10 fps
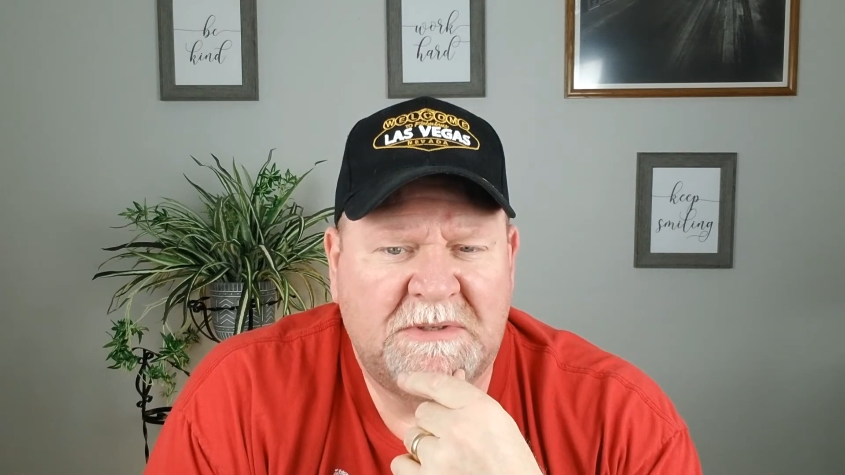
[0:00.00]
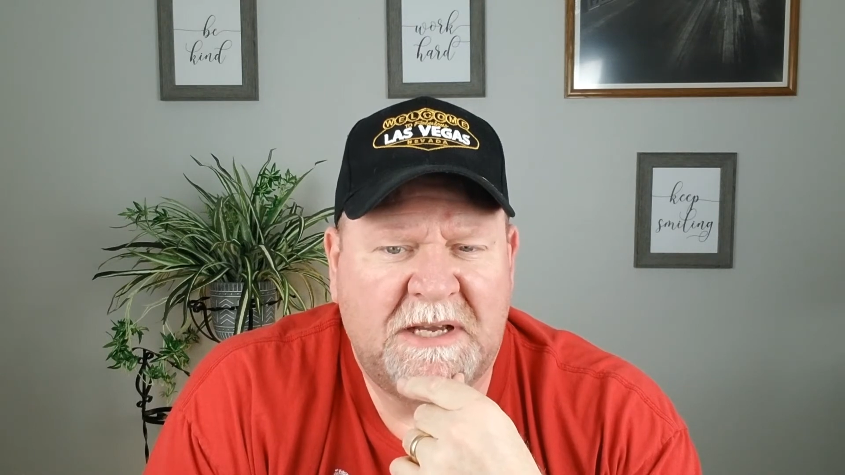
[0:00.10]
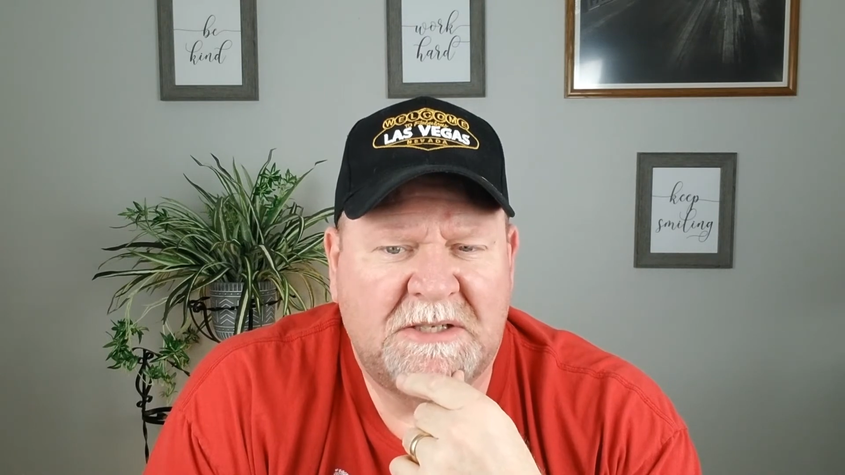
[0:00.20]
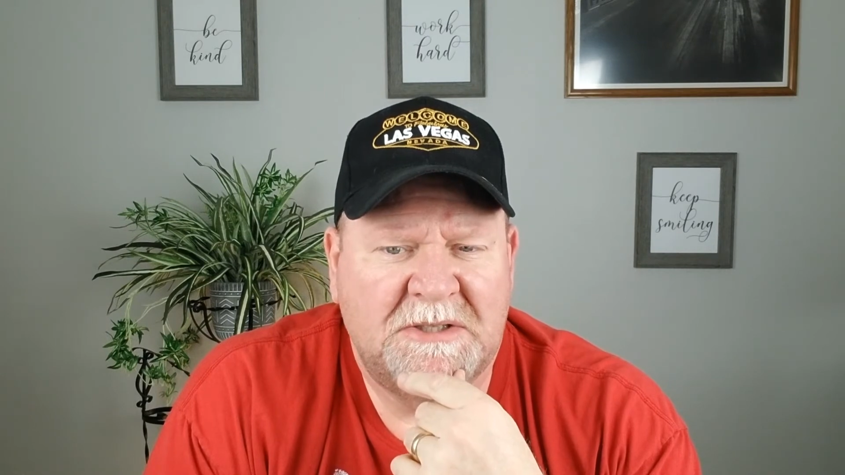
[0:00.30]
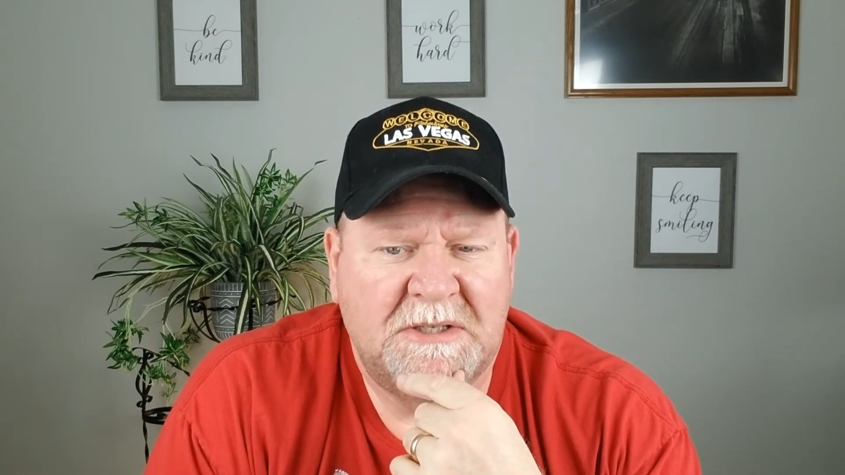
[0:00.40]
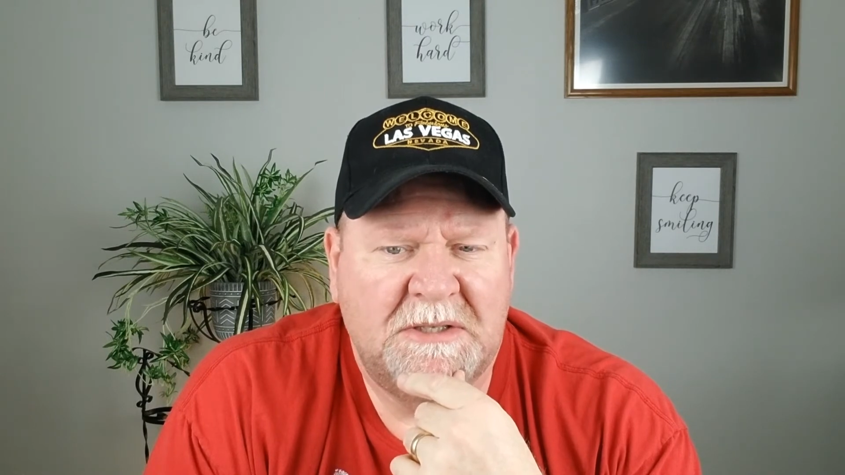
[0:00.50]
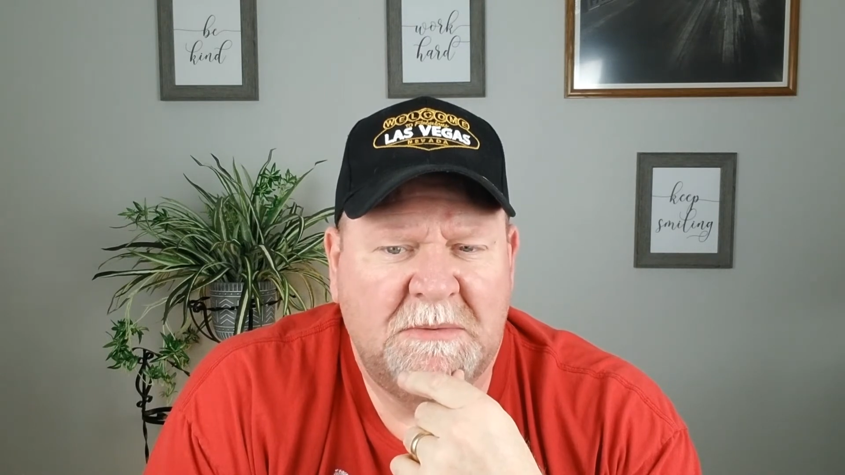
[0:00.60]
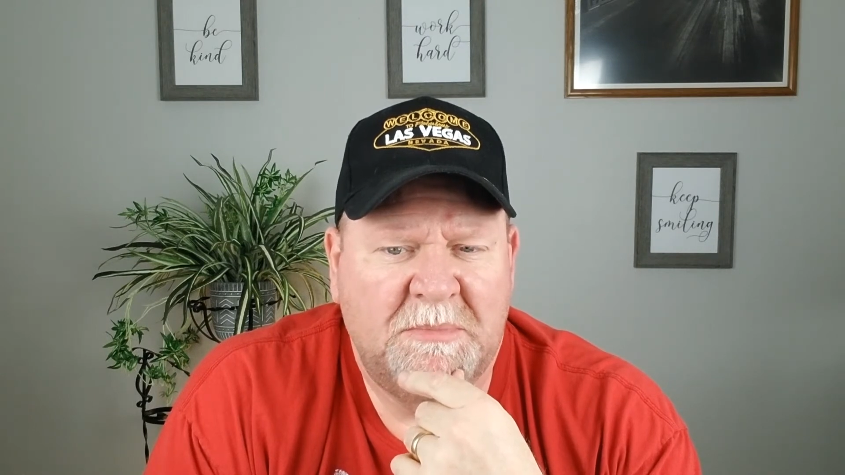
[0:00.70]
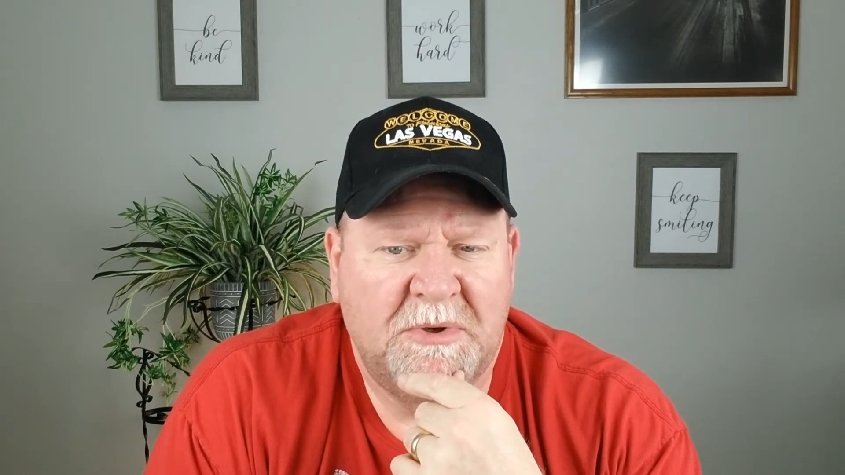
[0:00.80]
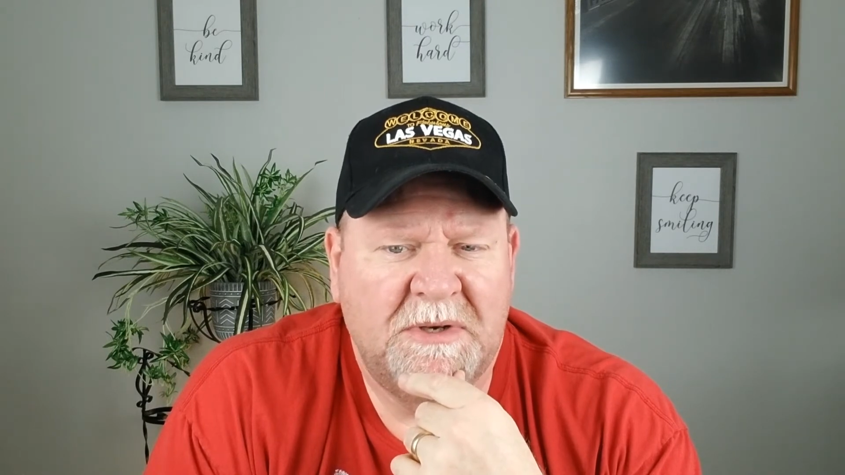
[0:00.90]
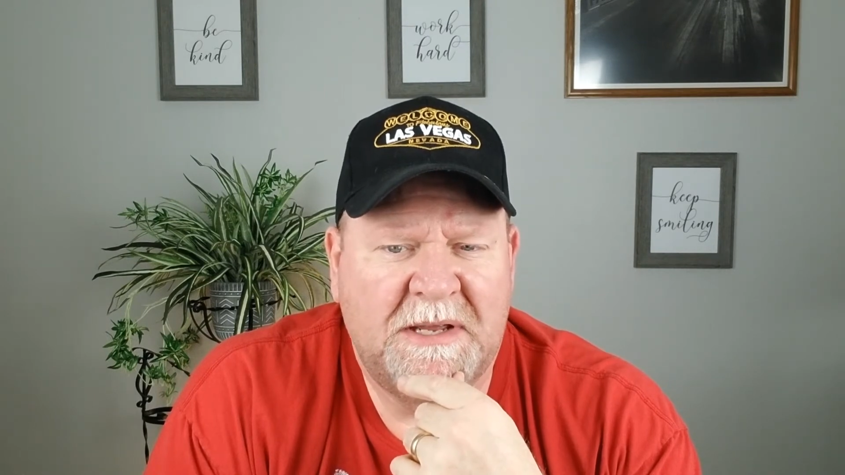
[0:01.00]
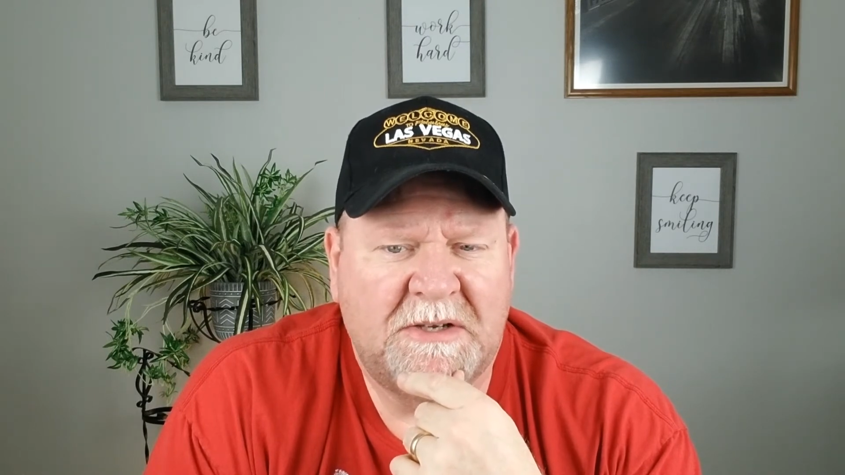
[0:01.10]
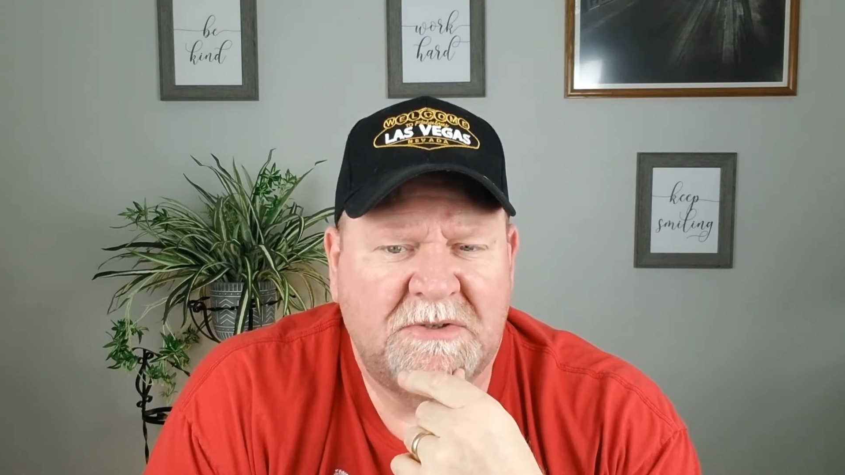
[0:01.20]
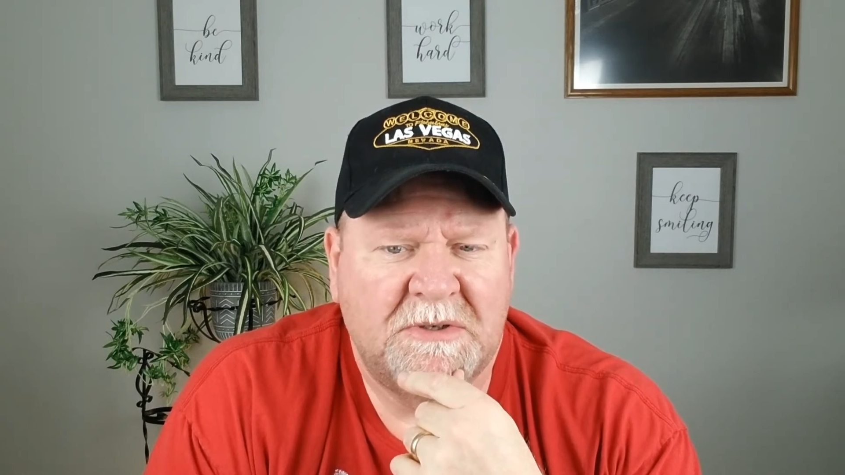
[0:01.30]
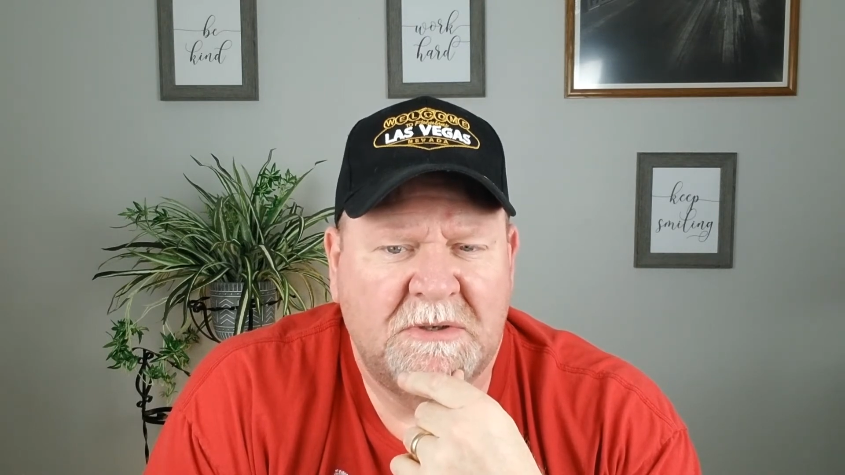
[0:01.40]
actually putting
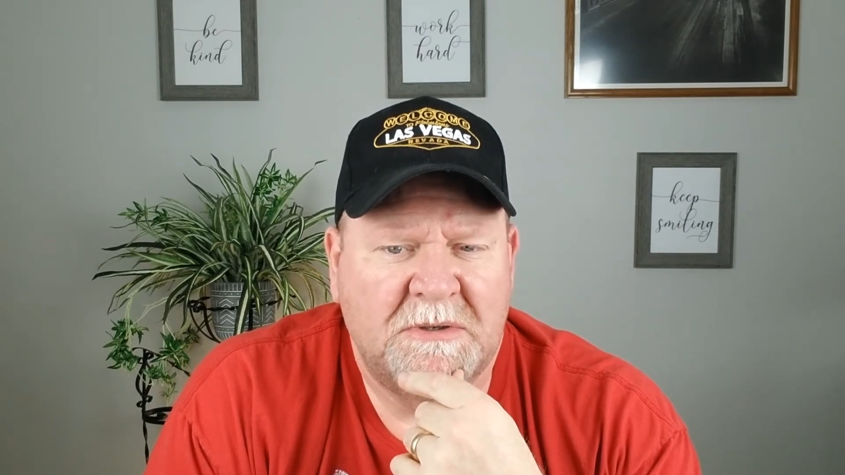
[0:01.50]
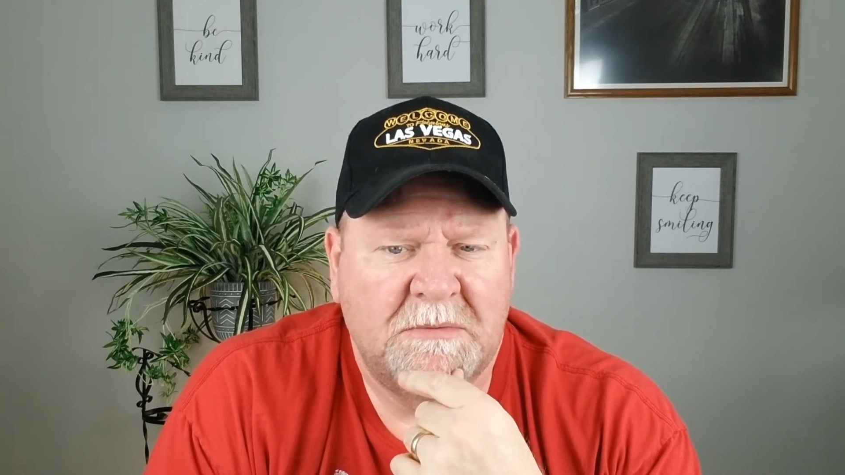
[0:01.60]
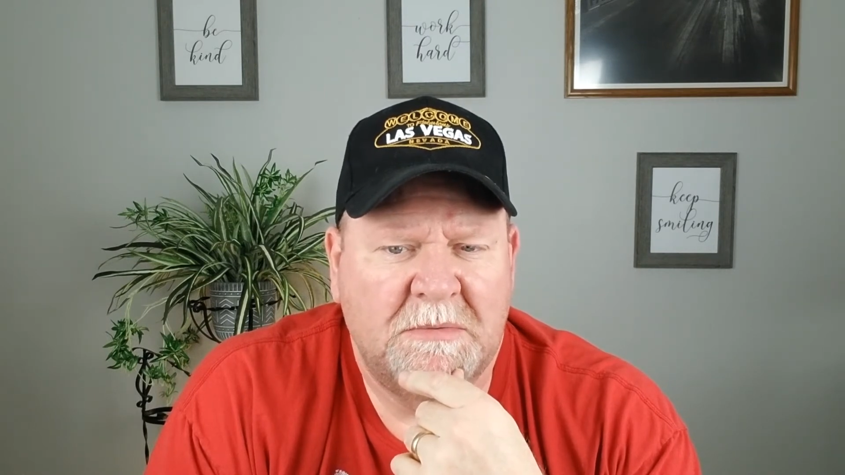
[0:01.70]
extra.